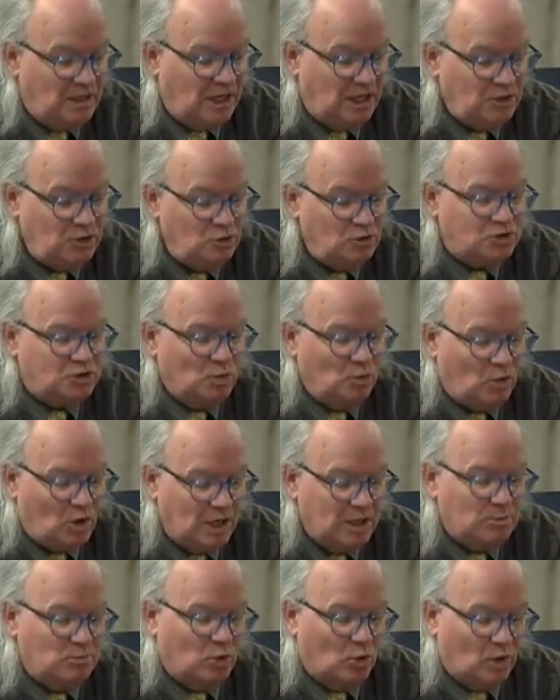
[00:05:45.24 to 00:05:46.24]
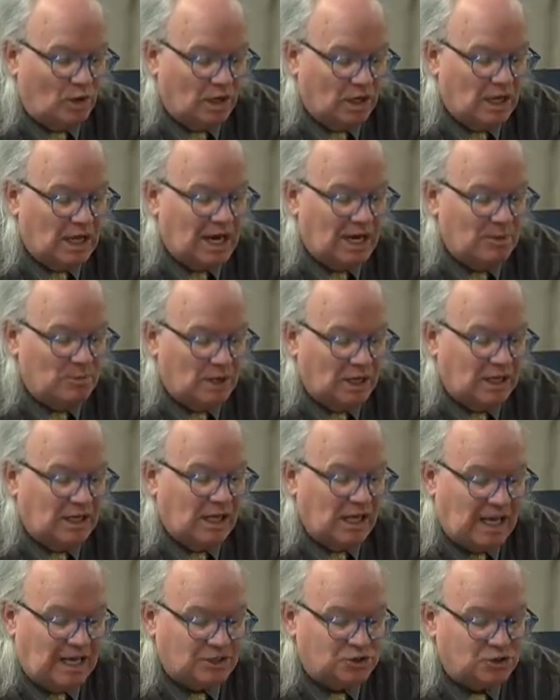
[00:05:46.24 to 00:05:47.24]
I use the whiteboard a lot in my
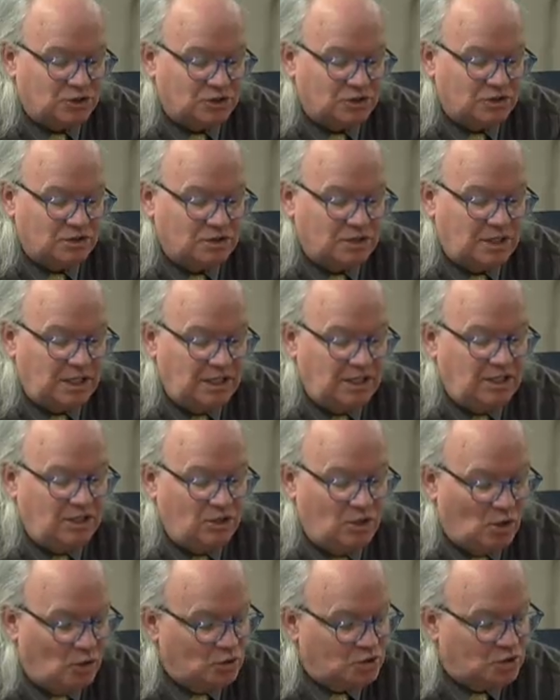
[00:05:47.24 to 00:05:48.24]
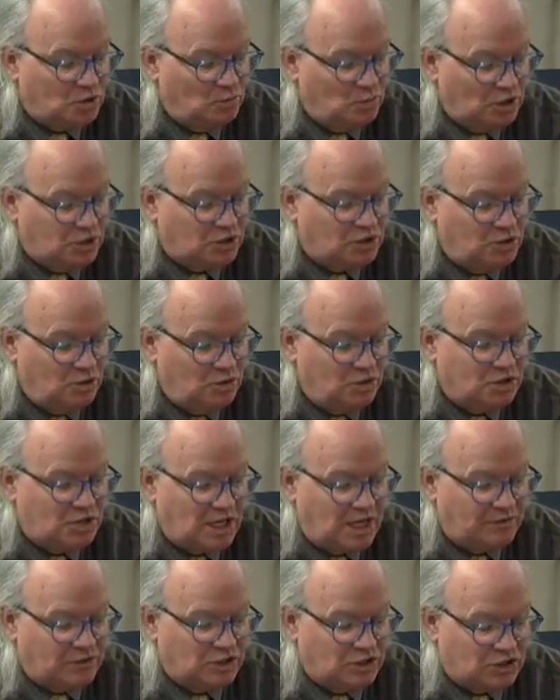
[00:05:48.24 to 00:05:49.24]
classes, taking notes from what students
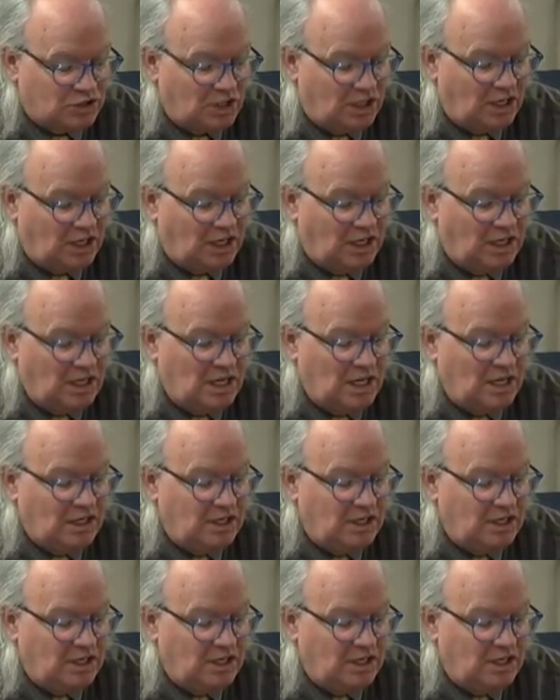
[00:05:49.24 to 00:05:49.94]
have to say,